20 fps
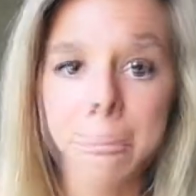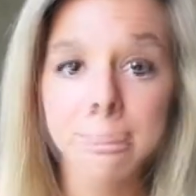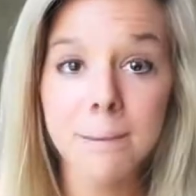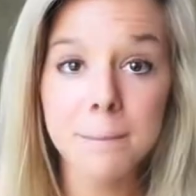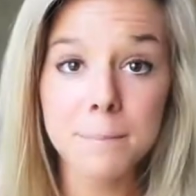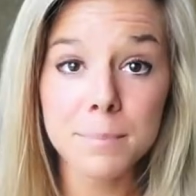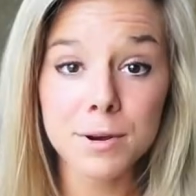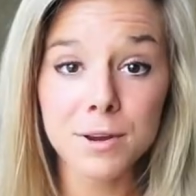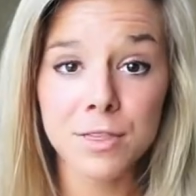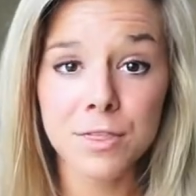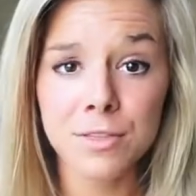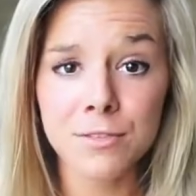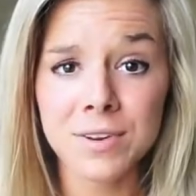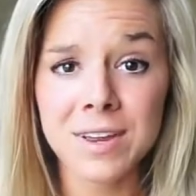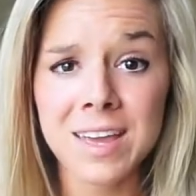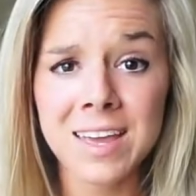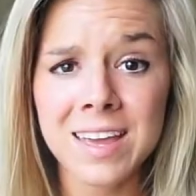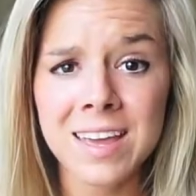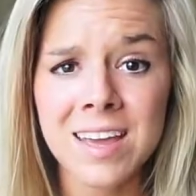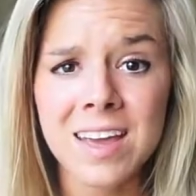Number
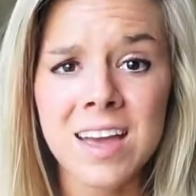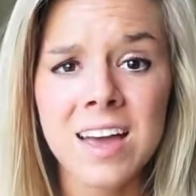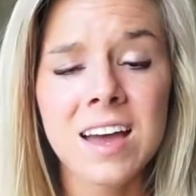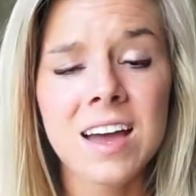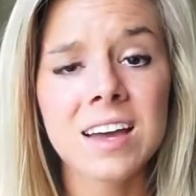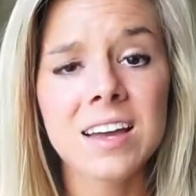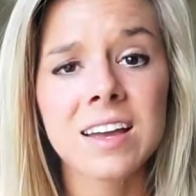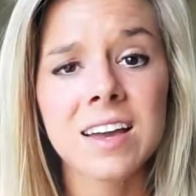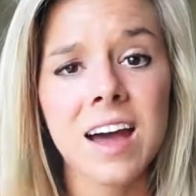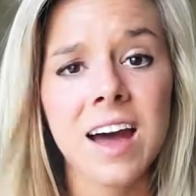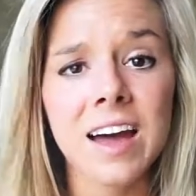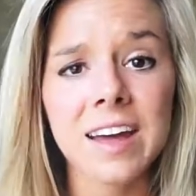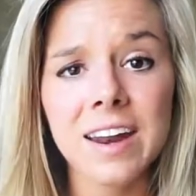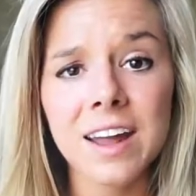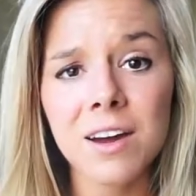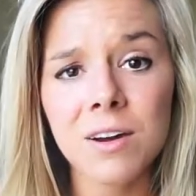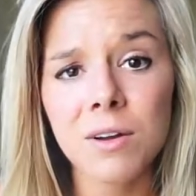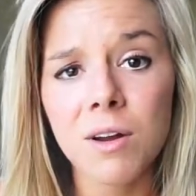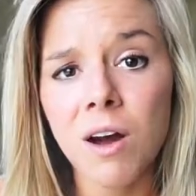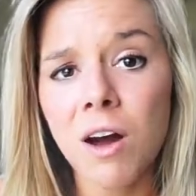three, cut
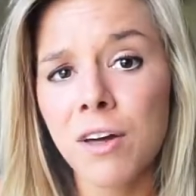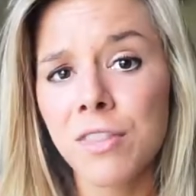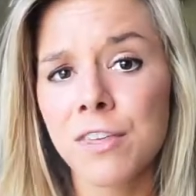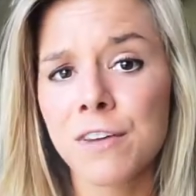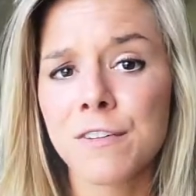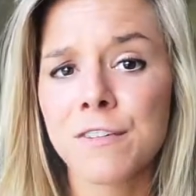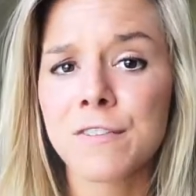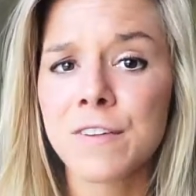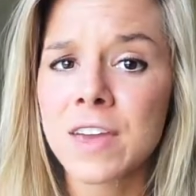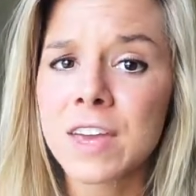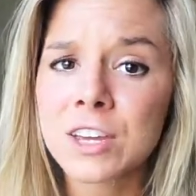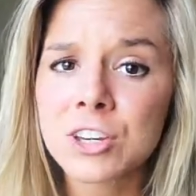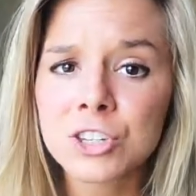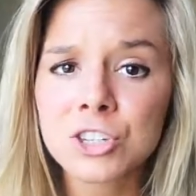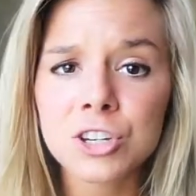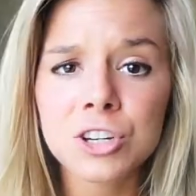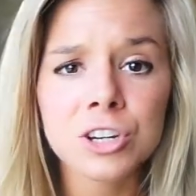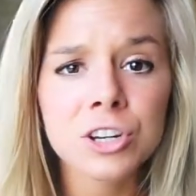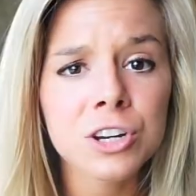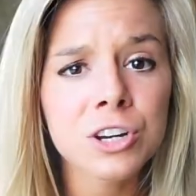out all the fake
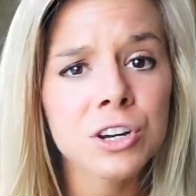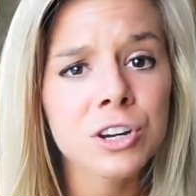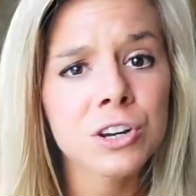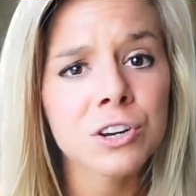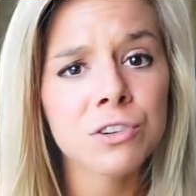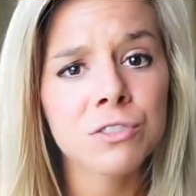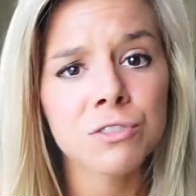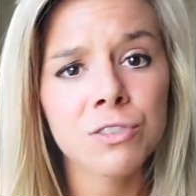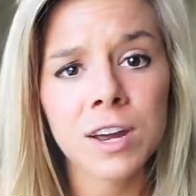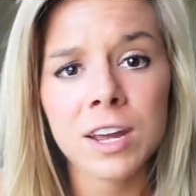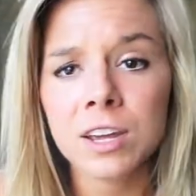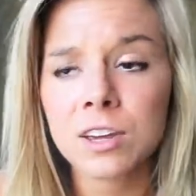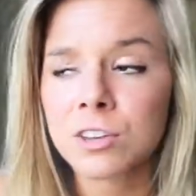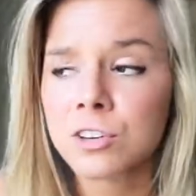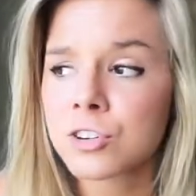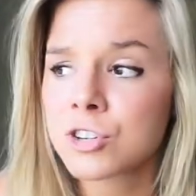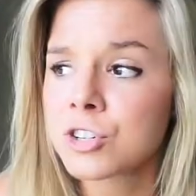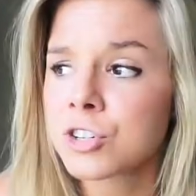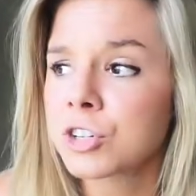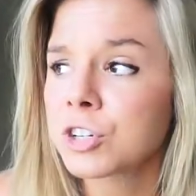sugar,
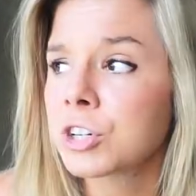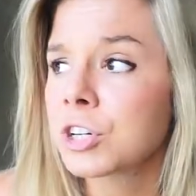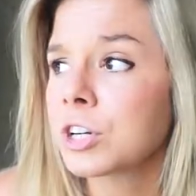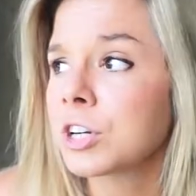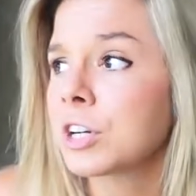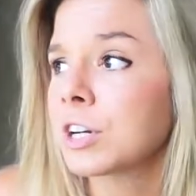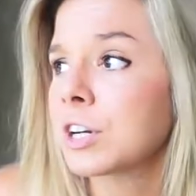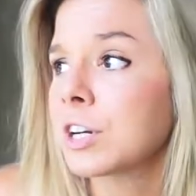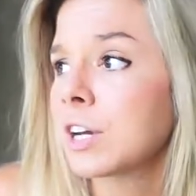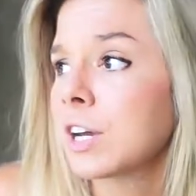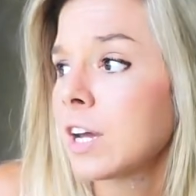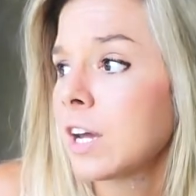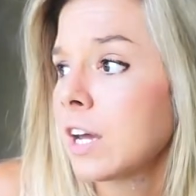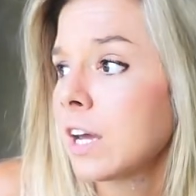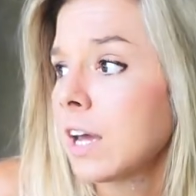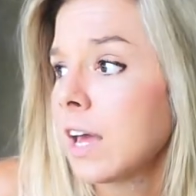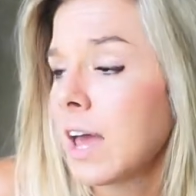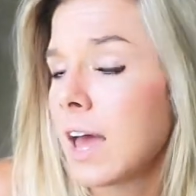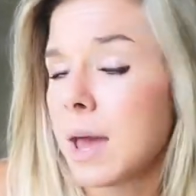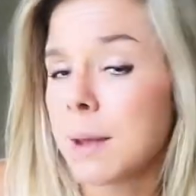regular sugar,
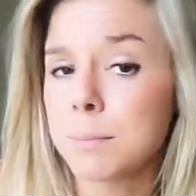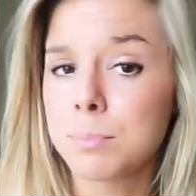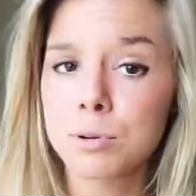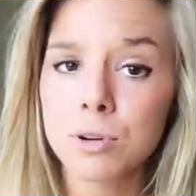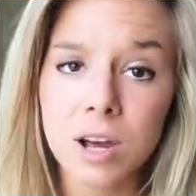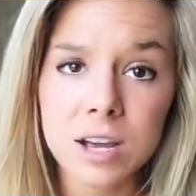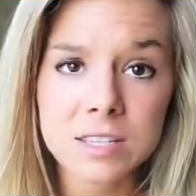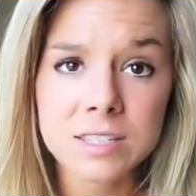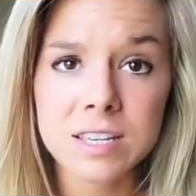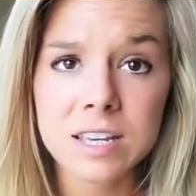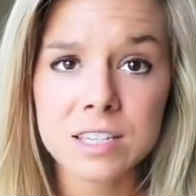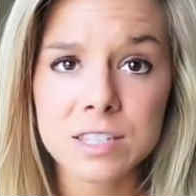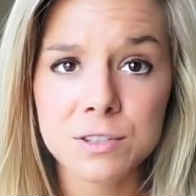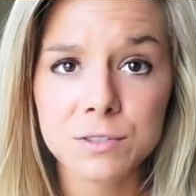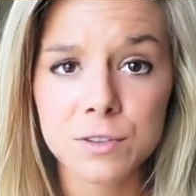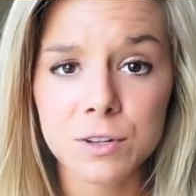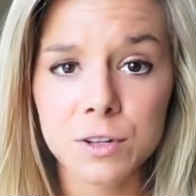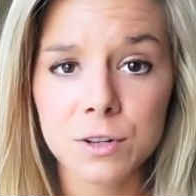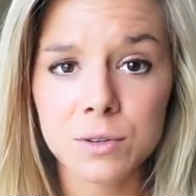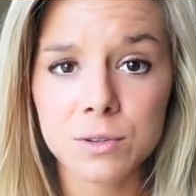and
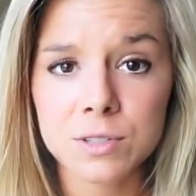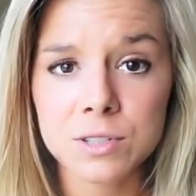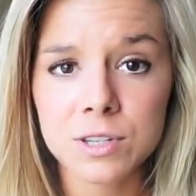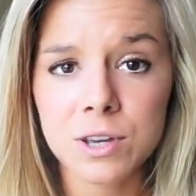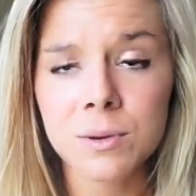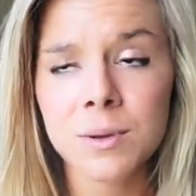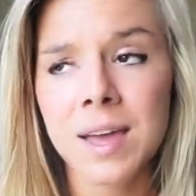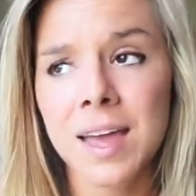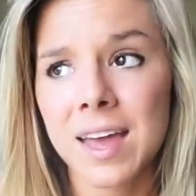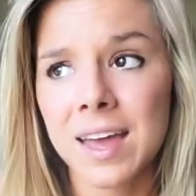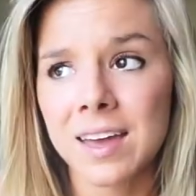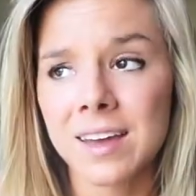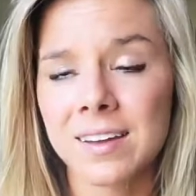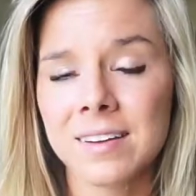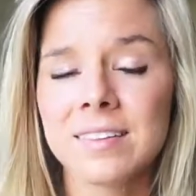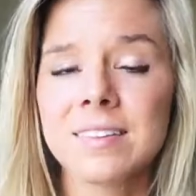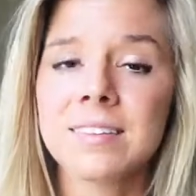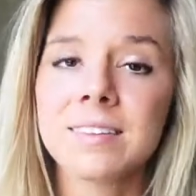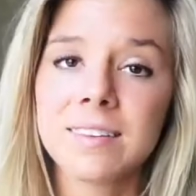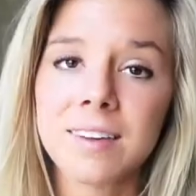processed foods,
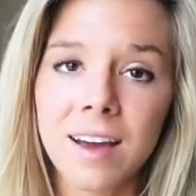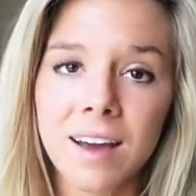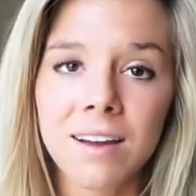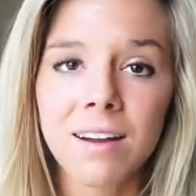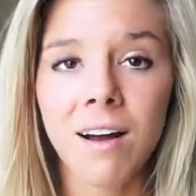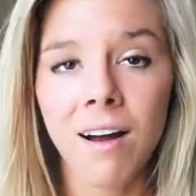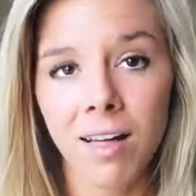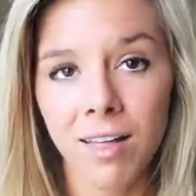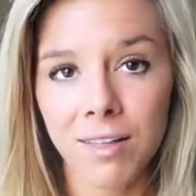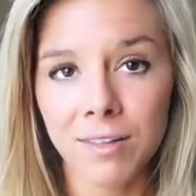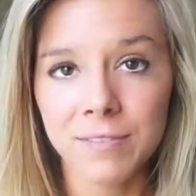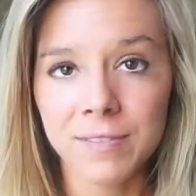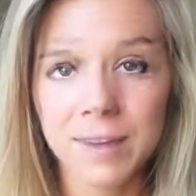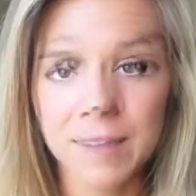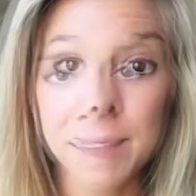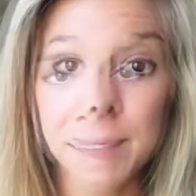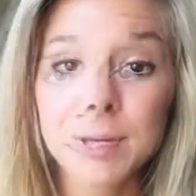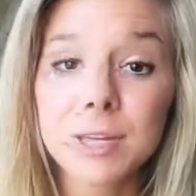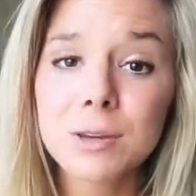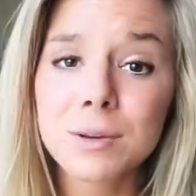okay? Not all of
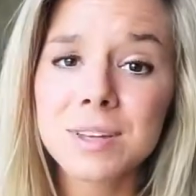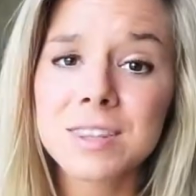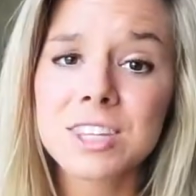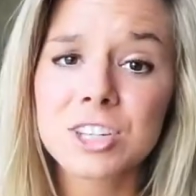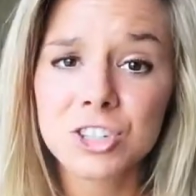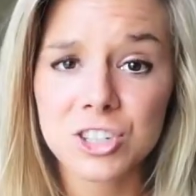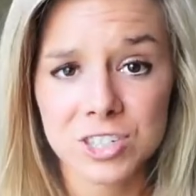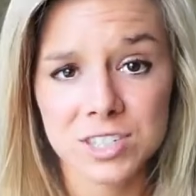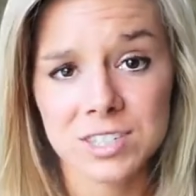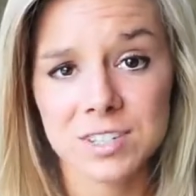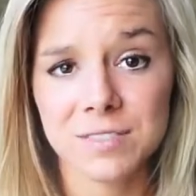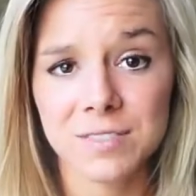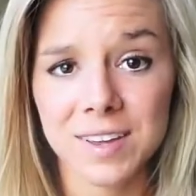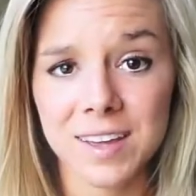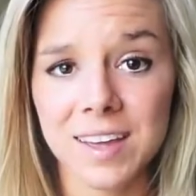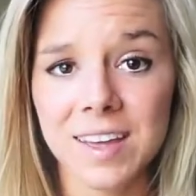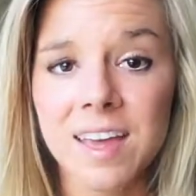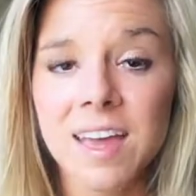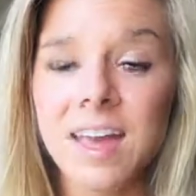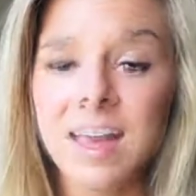it, but you get the gist of
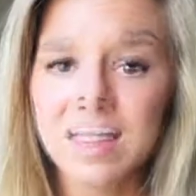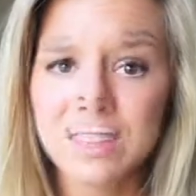it.